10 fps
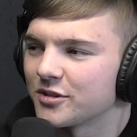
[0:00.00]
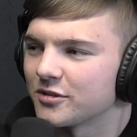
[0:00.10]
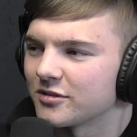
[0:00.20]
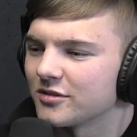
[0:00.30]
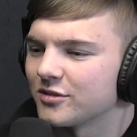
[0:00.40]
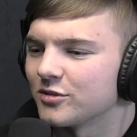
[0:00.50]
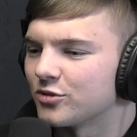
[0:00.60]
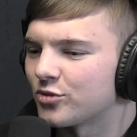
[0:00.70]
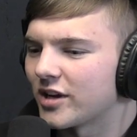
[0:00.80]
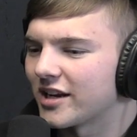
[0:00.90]
when you're
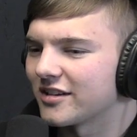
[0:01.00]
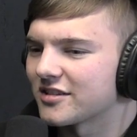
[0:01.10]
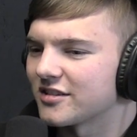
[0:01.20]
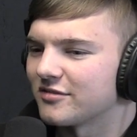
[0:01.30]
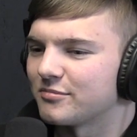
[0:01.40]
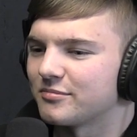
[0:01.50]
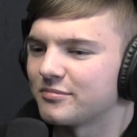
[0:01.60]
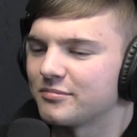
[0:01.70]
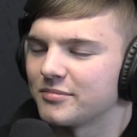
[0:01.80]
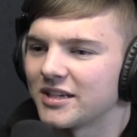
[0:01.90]
you're dragging stuff
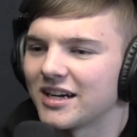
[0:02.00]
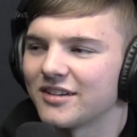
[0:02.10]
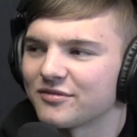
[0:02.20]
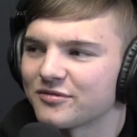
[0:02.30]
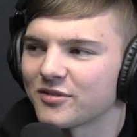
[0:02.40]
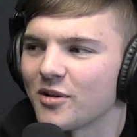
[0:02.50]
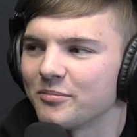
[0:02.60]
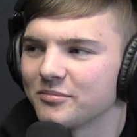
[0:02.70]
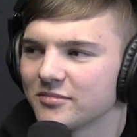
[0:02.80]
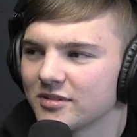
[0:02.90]
behind
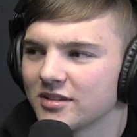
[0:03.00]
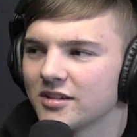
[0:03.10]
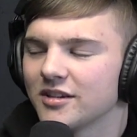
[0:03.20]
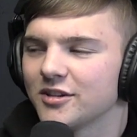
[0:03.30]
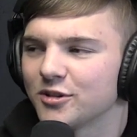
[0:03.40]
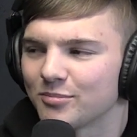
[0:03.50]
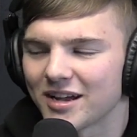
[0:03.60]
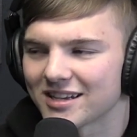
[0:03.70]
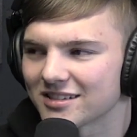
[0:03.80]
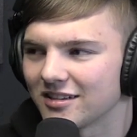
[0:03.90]
from your
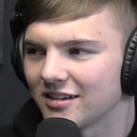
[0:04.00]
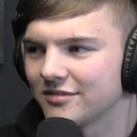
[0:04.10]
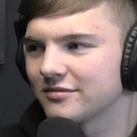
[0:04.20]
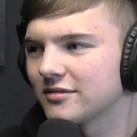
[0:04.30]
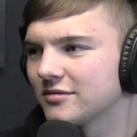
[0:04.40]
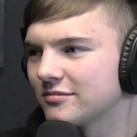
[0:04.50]
past life